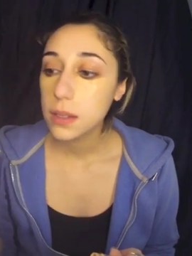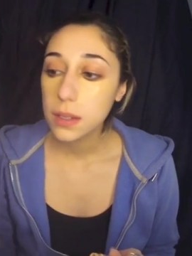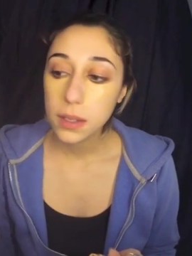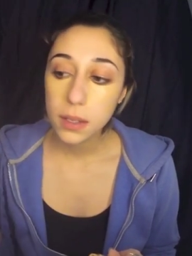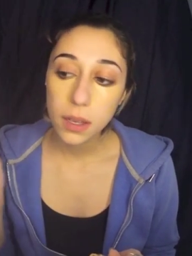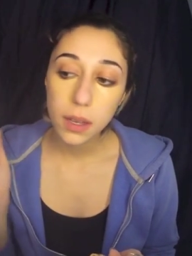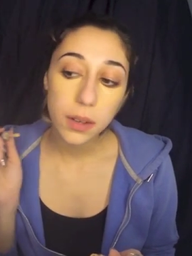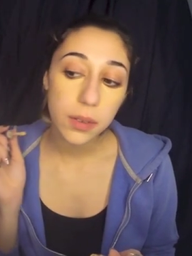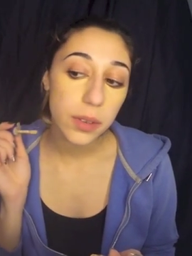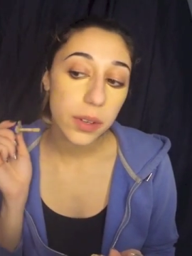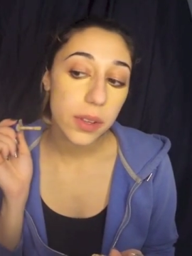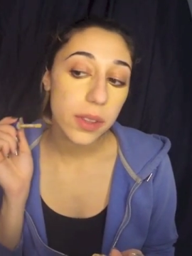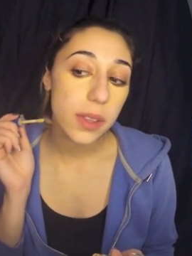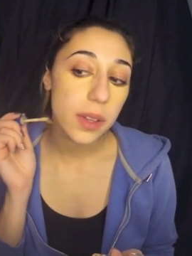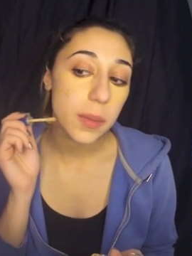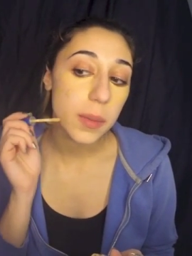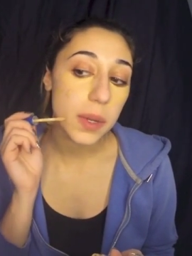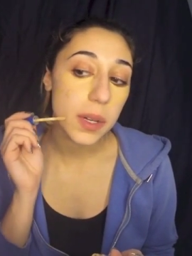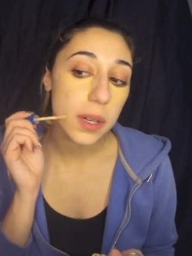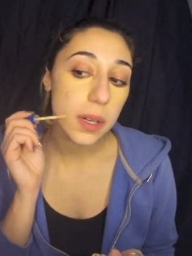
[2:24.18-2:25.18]
cover
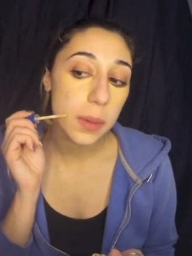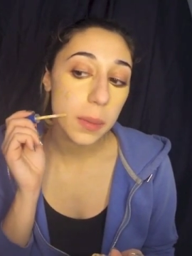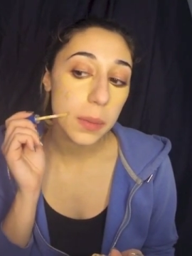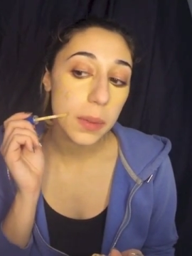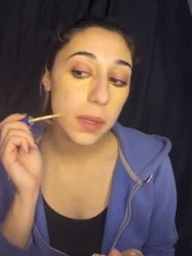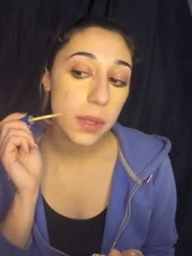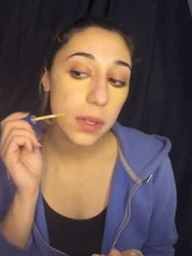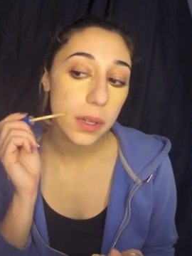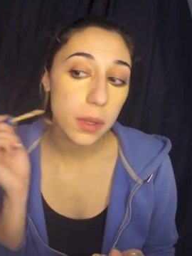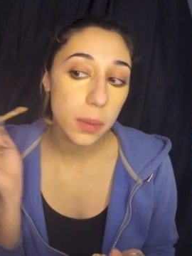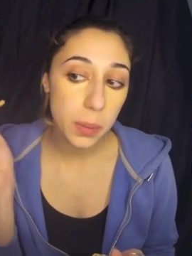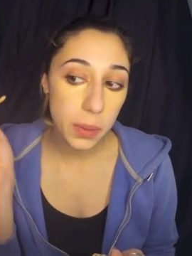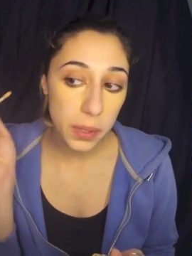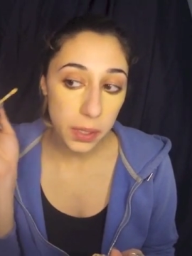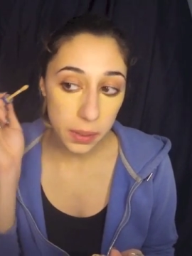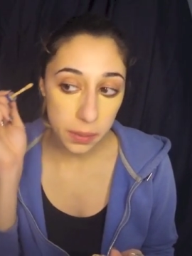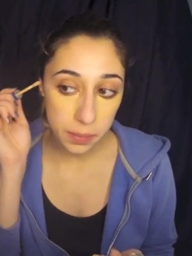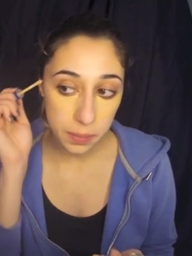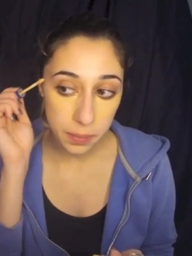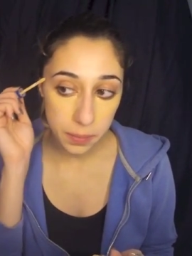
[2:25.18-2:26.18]
them up a little bit.